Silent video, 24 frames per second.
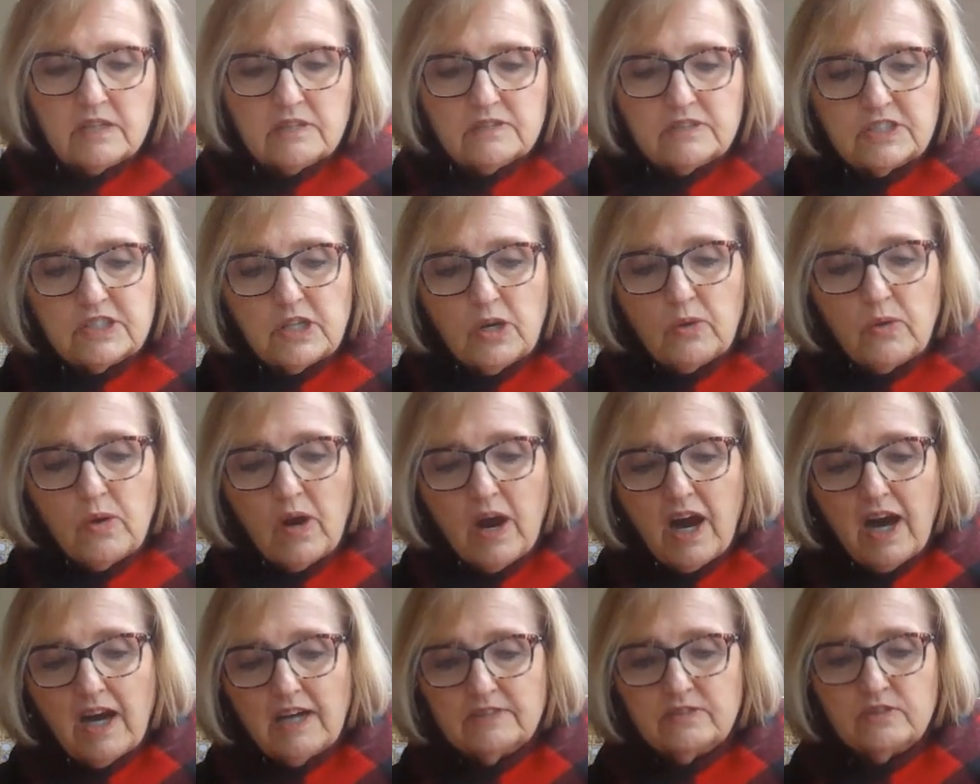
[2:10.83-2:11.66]

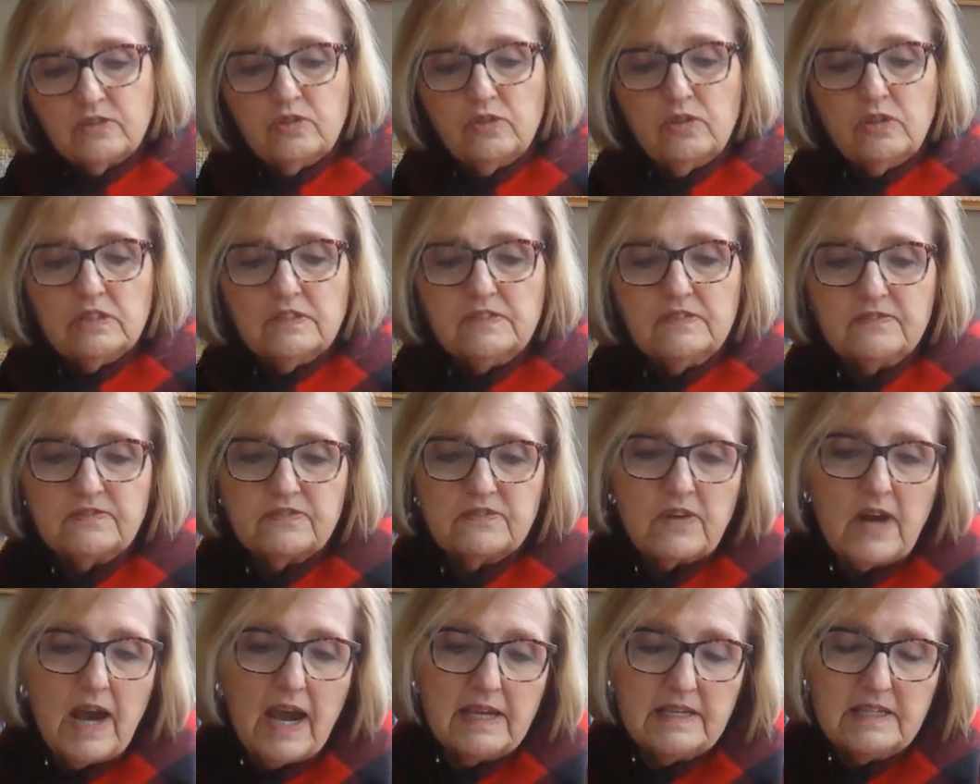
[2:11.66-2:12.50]
So on Good
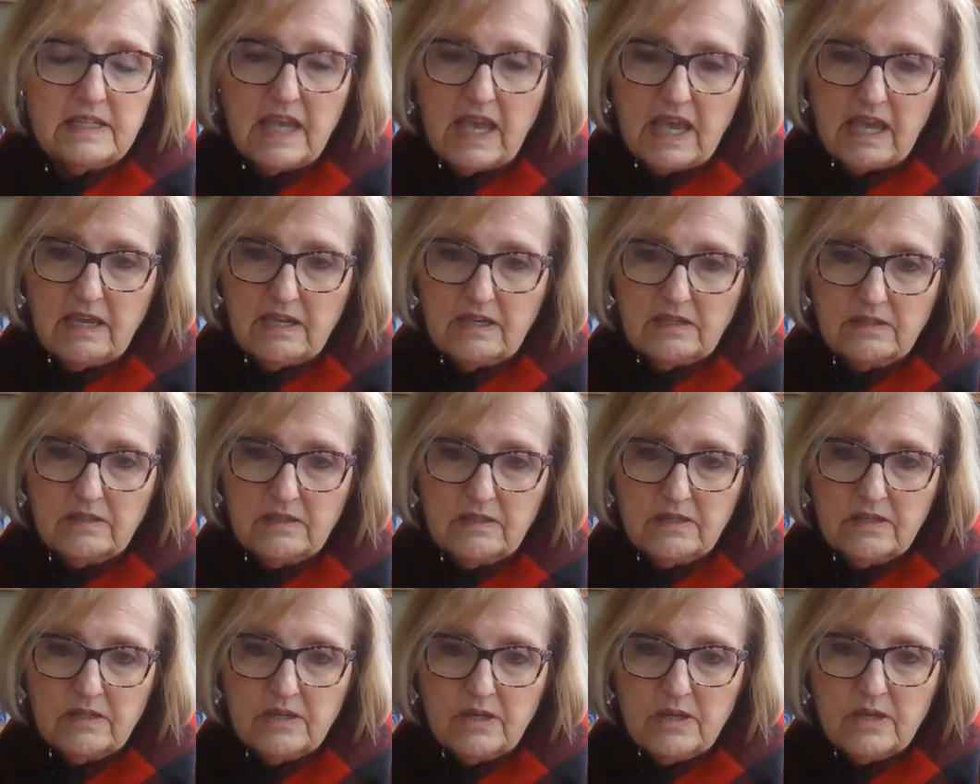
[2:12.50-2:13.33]
Friday,
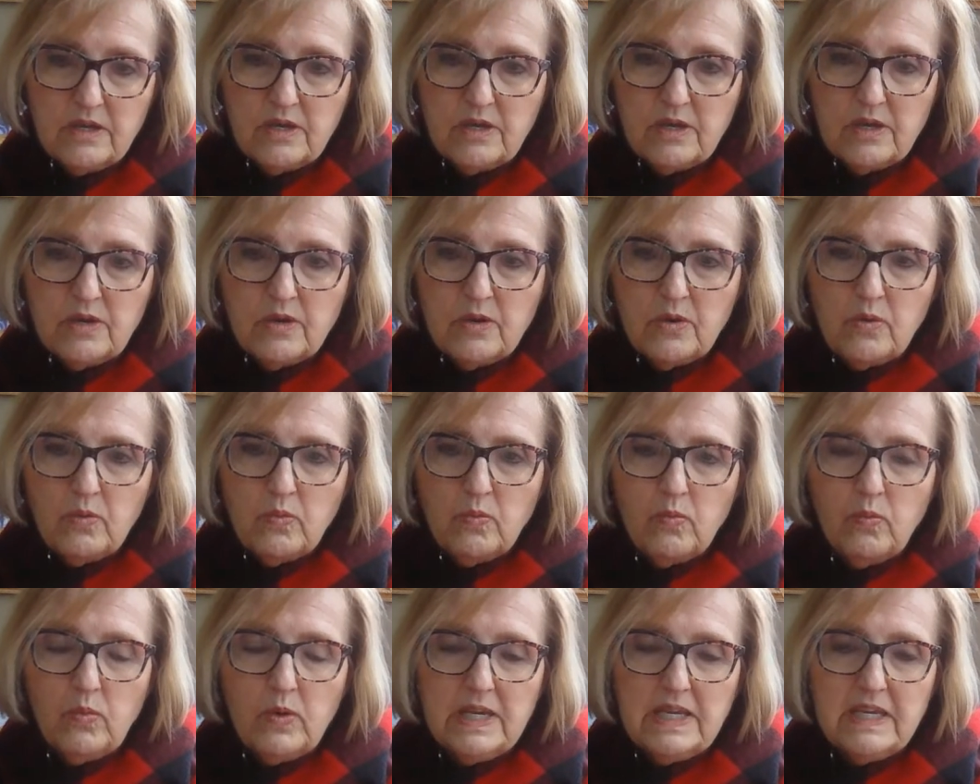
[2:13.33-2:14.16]

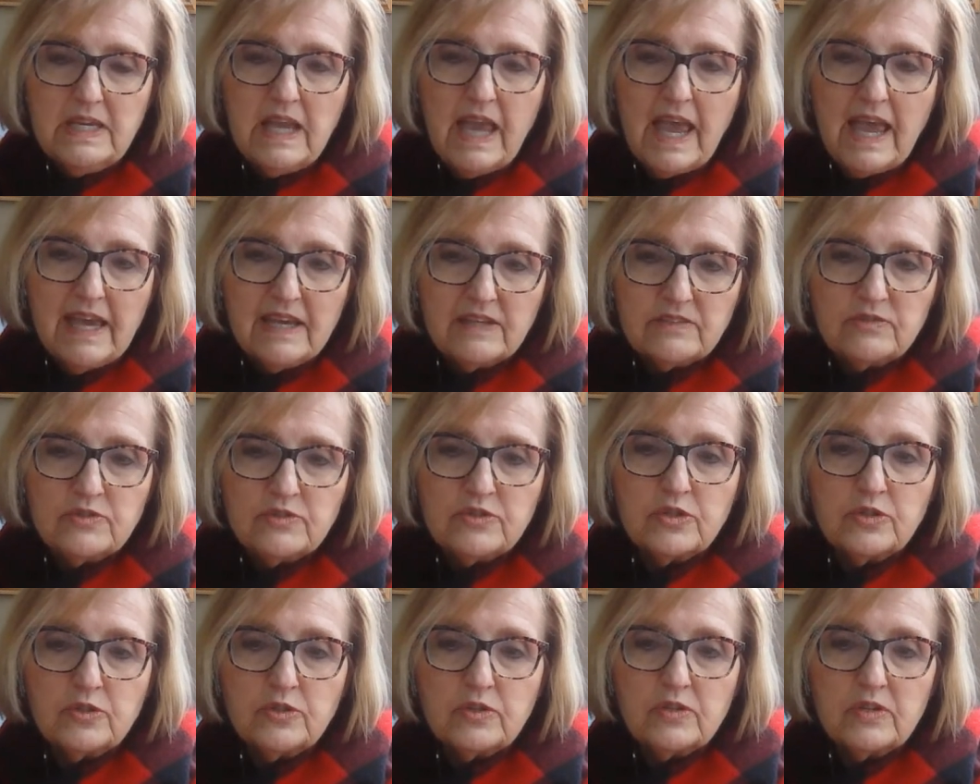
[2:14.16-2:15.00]
we
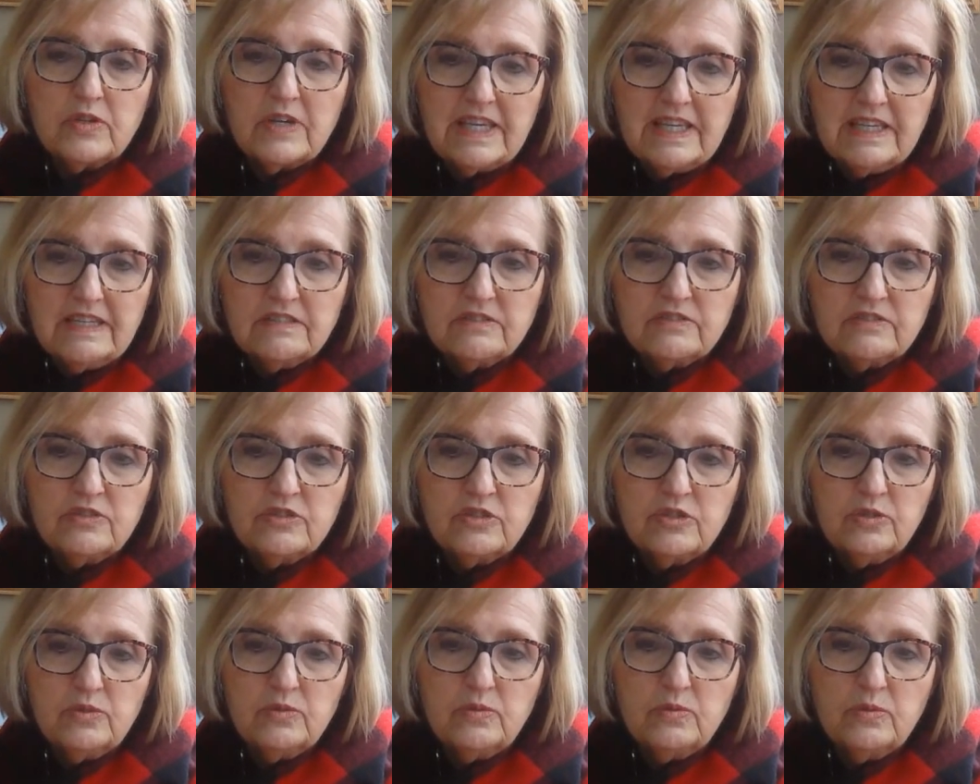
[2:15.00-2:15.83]
enter
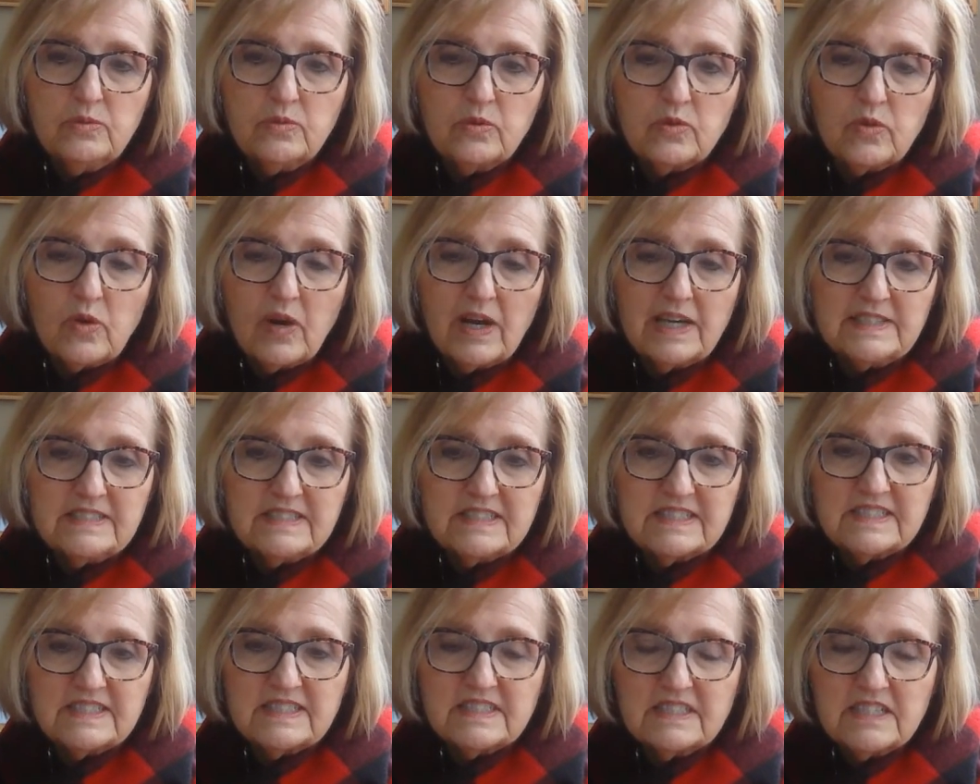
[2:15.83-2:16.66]
into
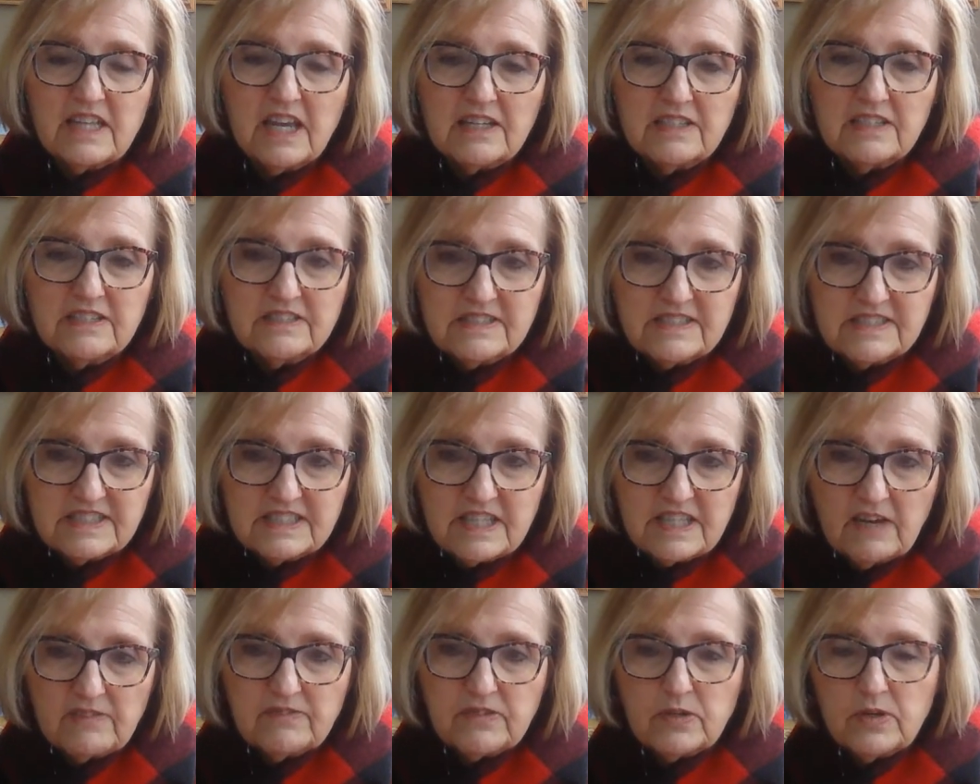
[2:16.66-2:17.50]
Christ's
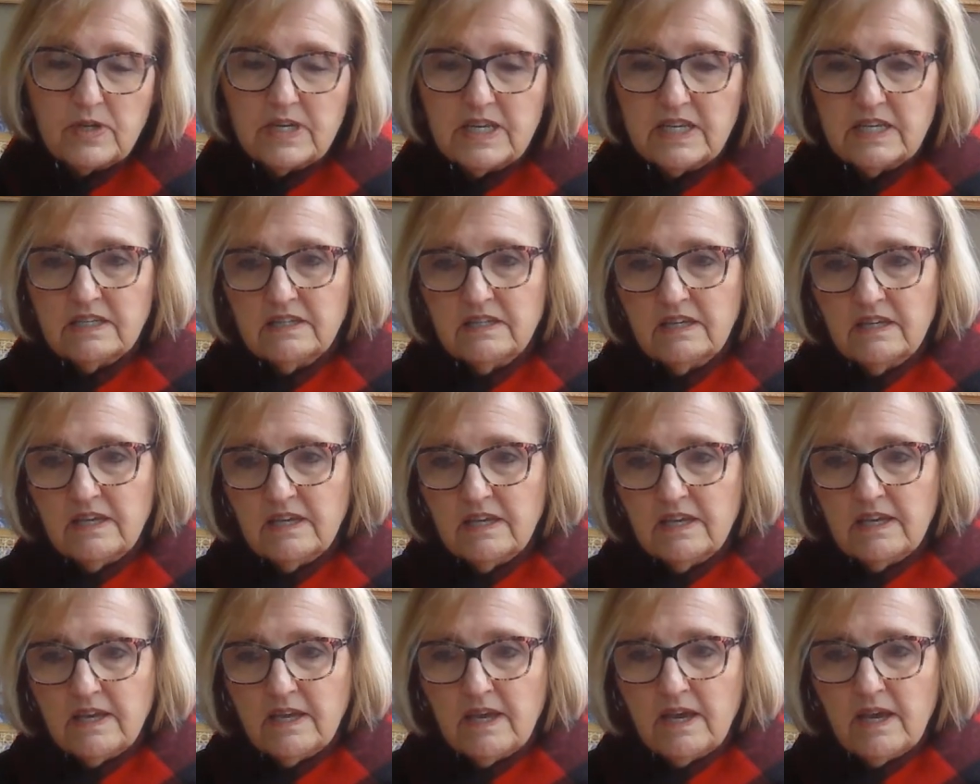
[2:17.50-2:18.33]
suffering
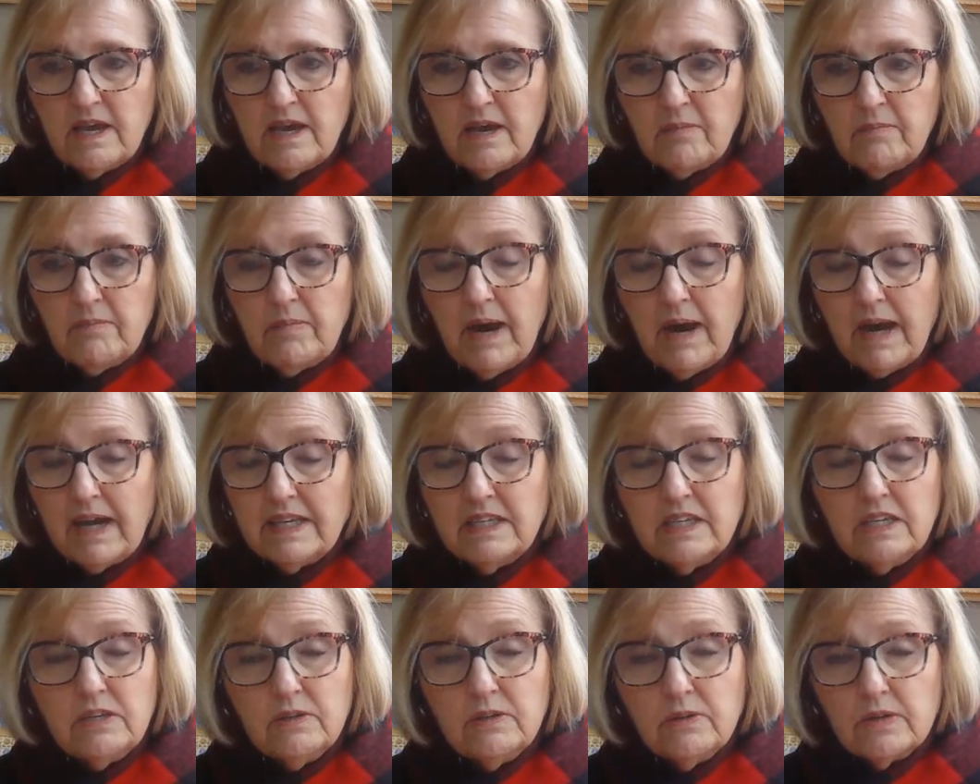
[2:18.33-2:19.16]
by
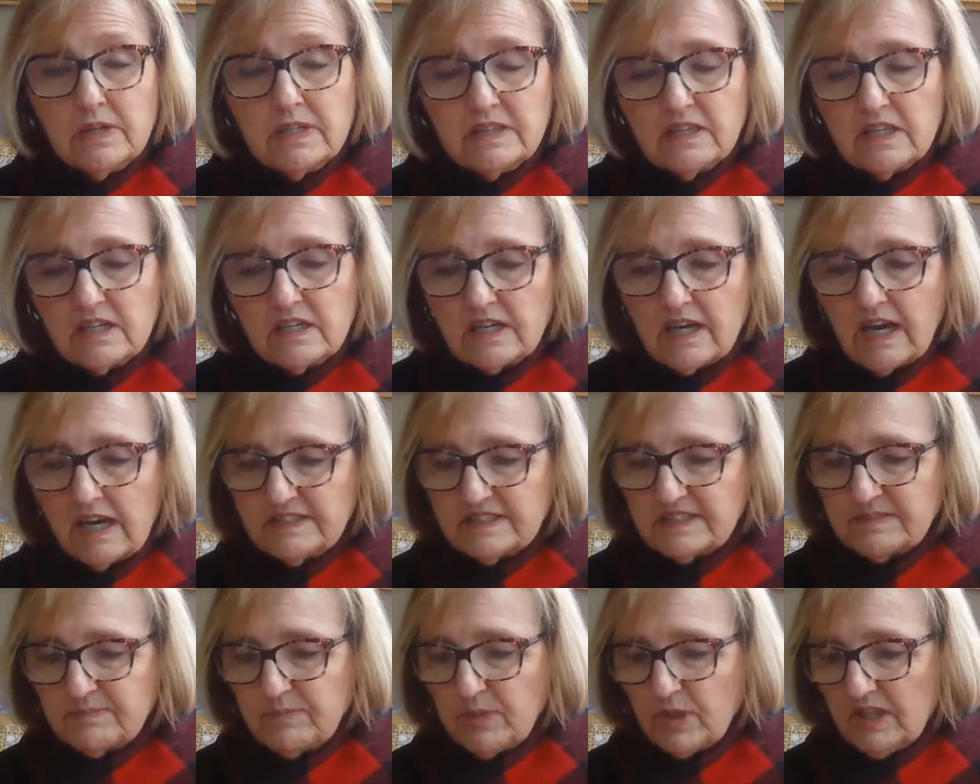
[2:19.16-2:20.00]
hearing the
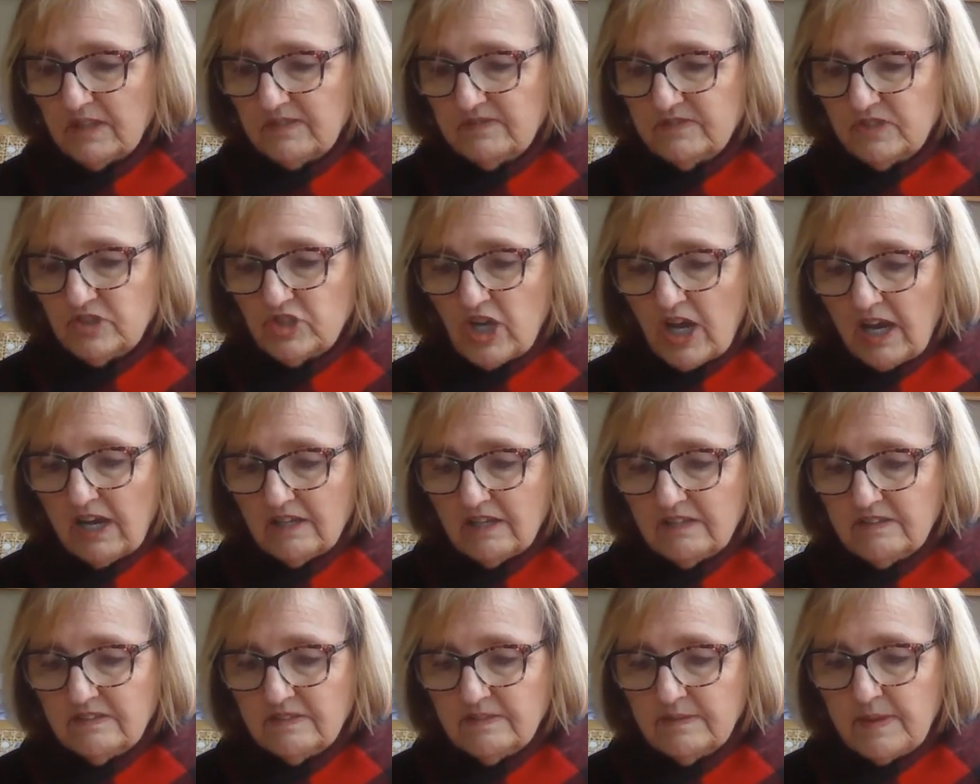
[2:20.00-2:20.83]
Gospel of
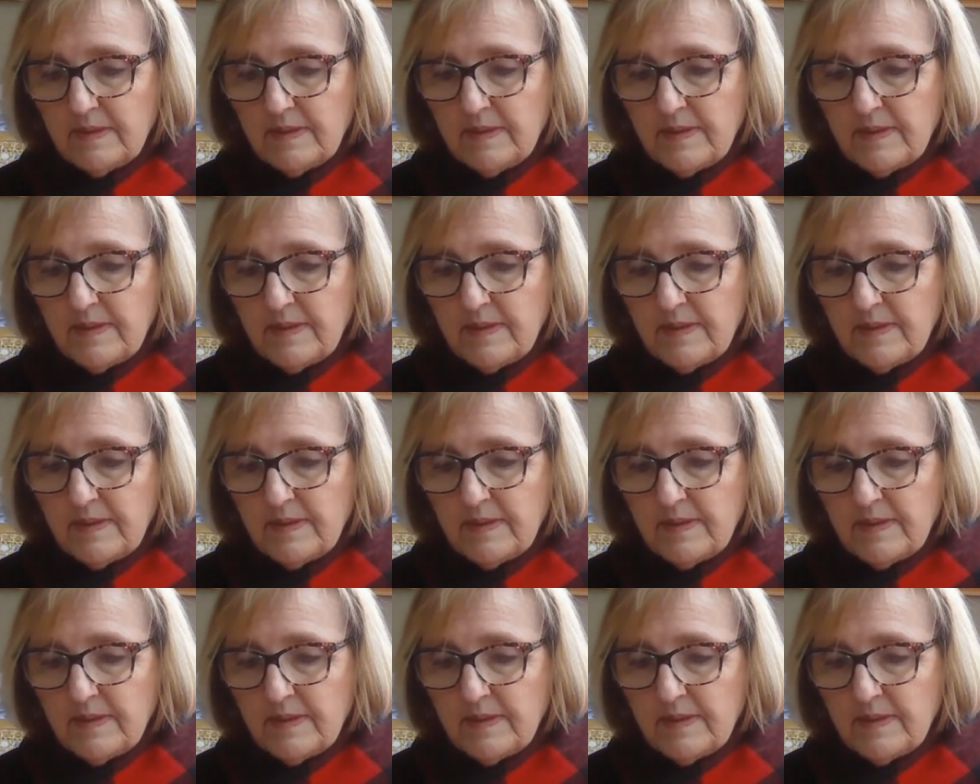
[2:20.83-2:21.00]
John